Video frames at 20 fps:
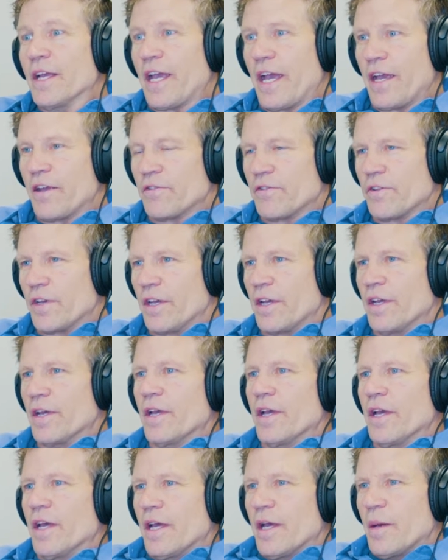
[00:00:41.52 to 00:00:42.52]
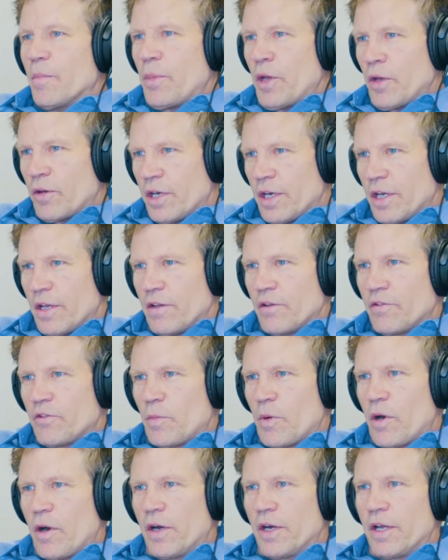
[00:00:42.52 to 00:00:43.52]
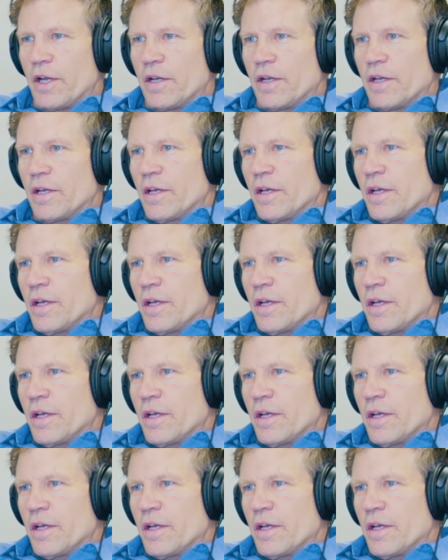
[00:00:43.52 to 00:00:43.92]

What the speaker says: KC, building in this market,